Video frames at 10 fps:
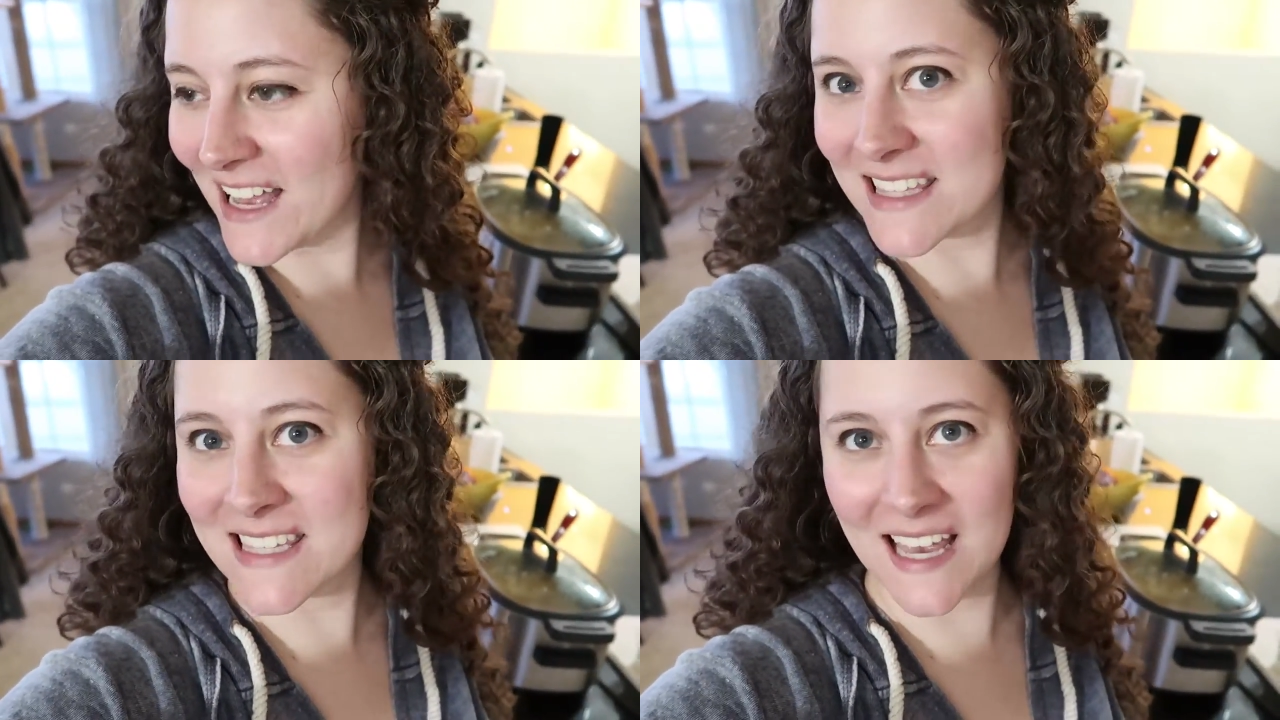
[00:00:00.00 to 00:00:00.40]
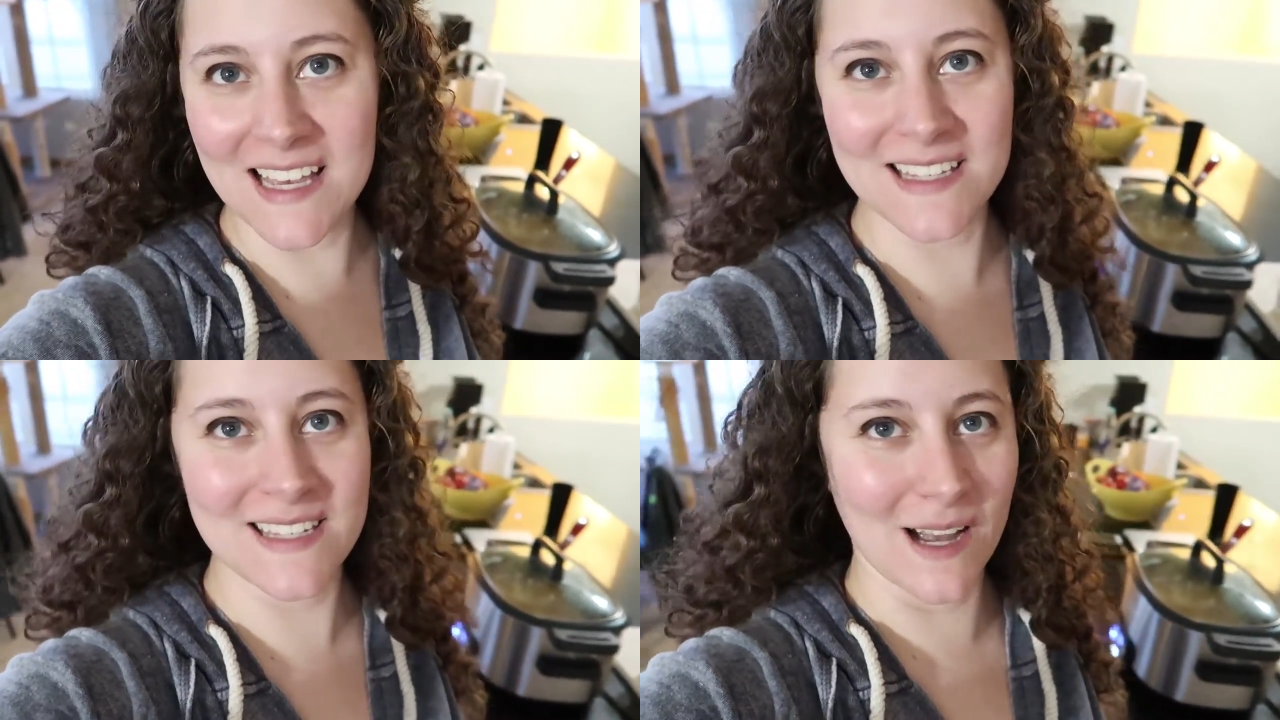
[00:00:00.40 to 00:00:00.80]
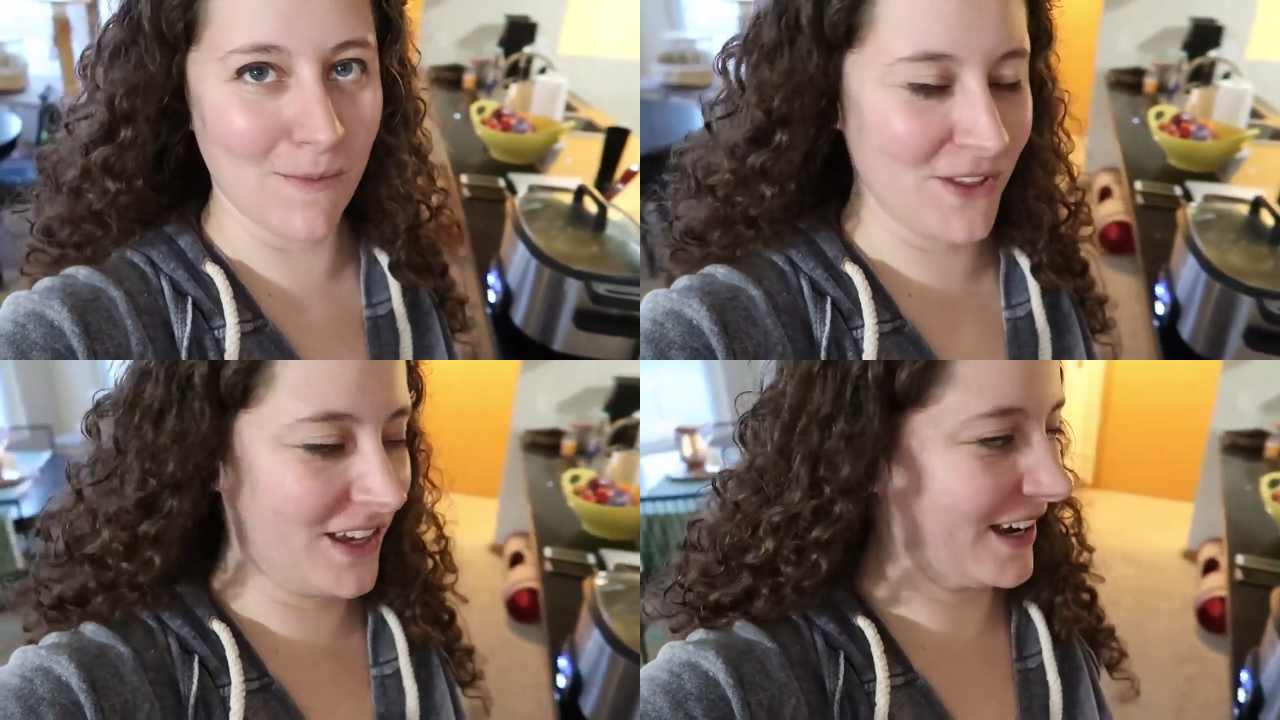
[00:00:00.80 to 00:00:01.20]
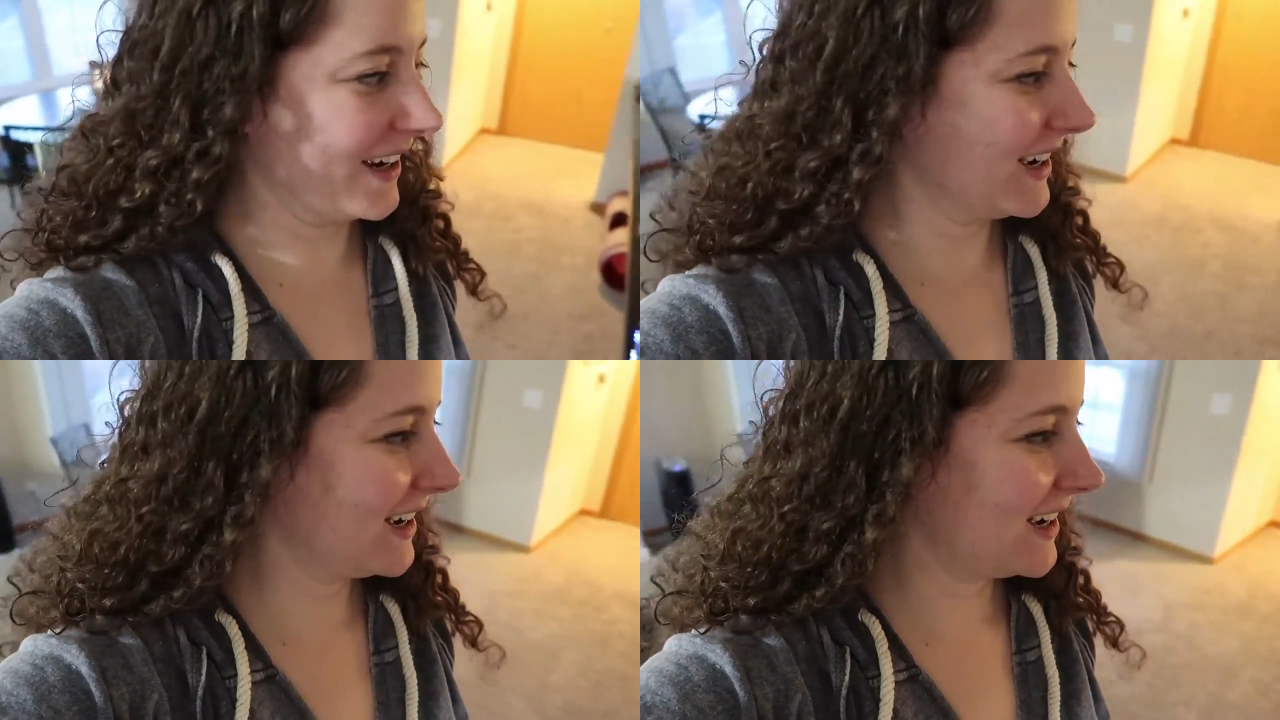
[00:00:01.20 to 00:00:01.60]
that says
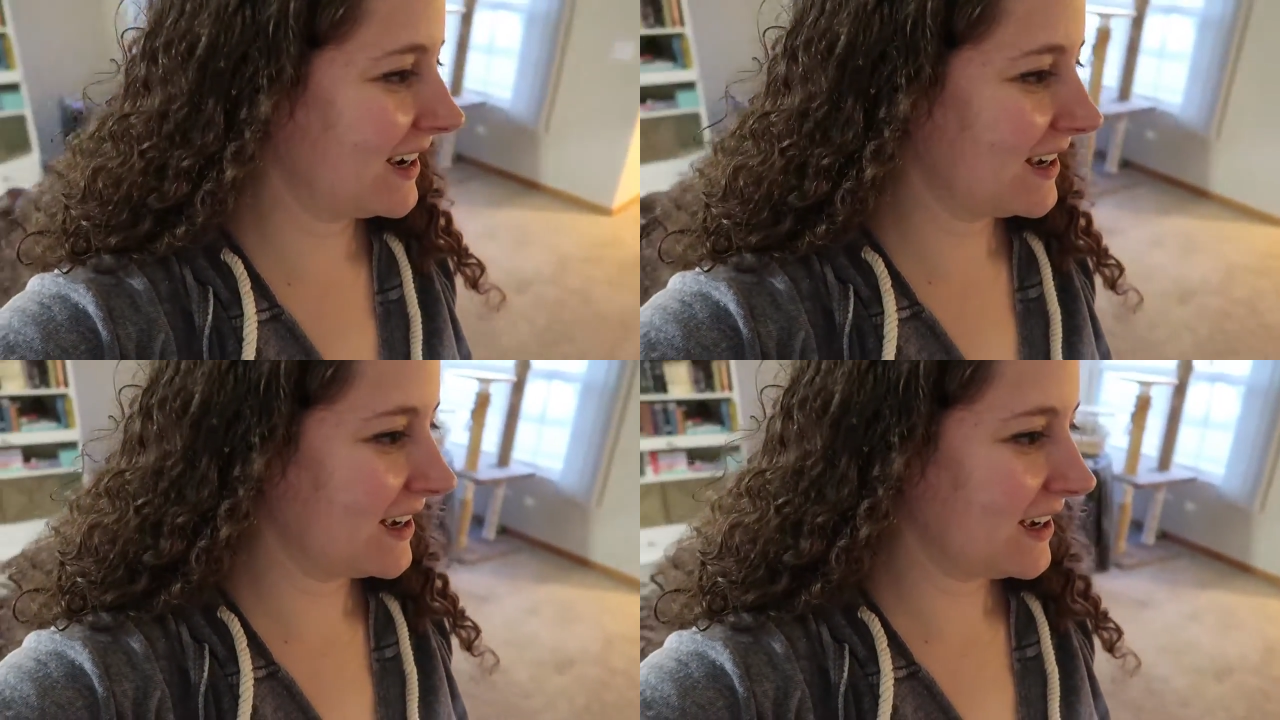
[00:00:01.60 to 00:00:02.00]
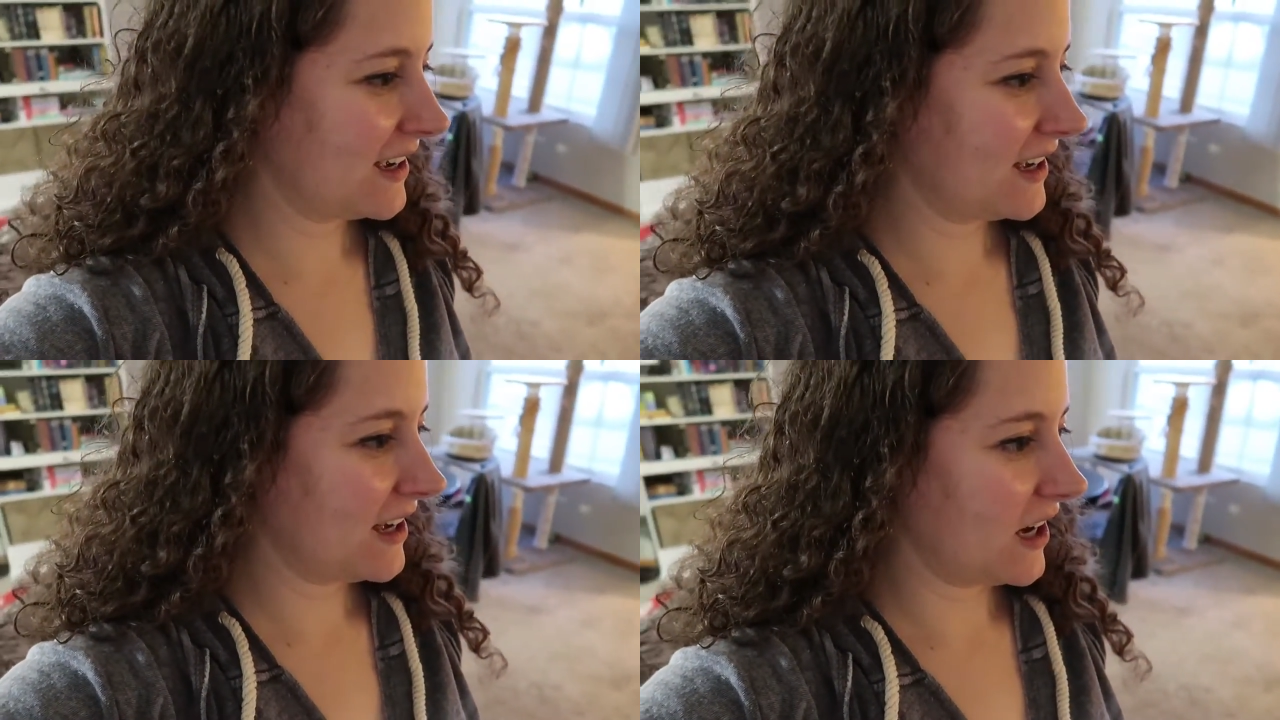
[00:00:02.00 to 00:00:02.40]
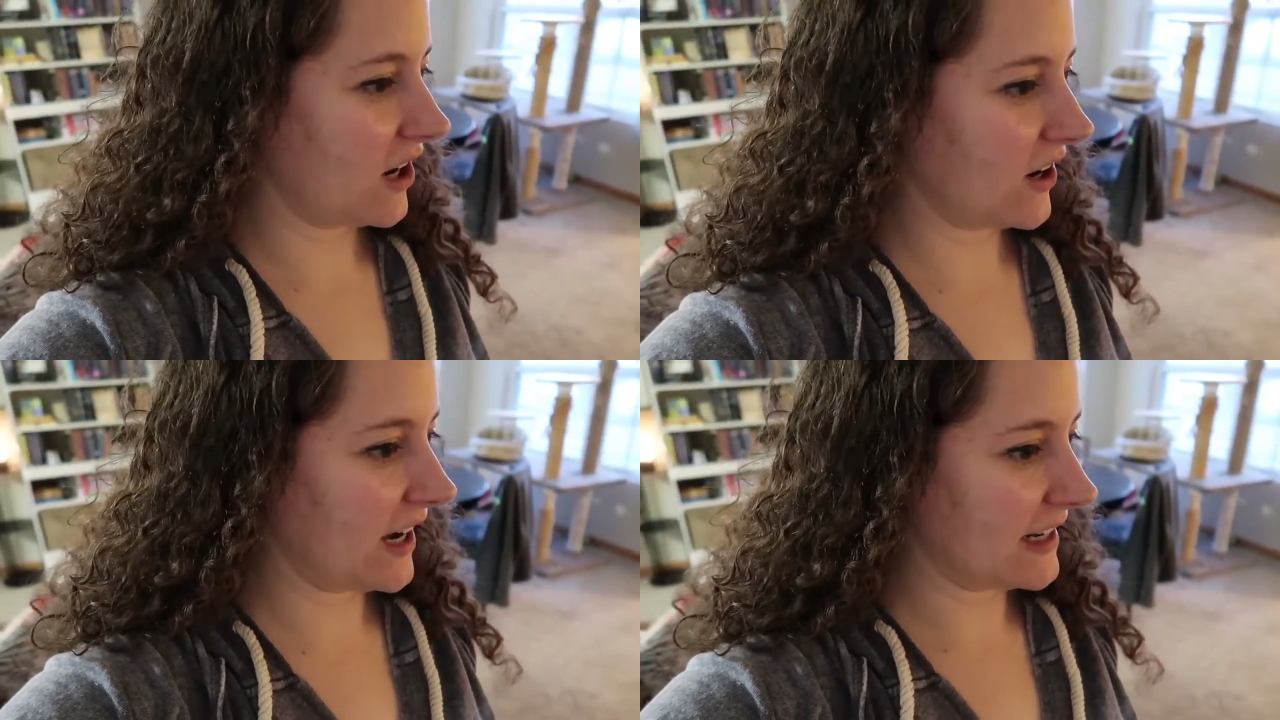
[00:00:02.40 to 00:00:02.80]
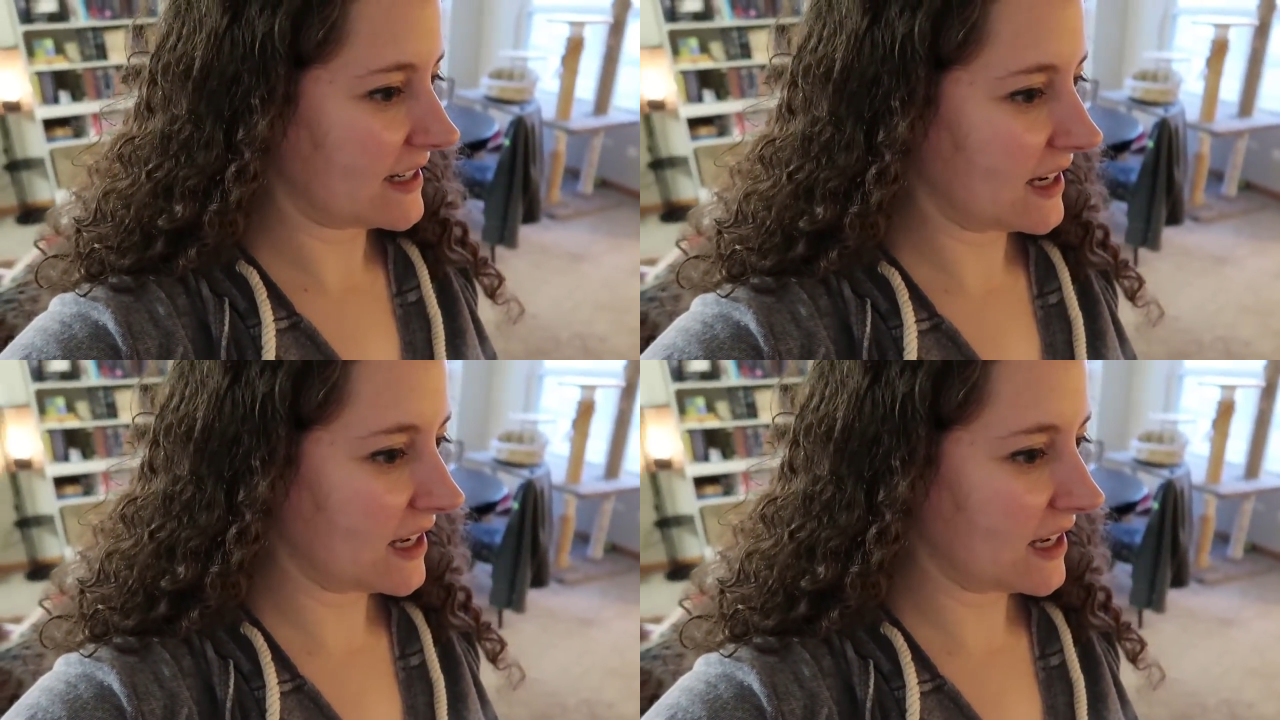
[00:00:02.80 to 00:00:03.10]
something. All right.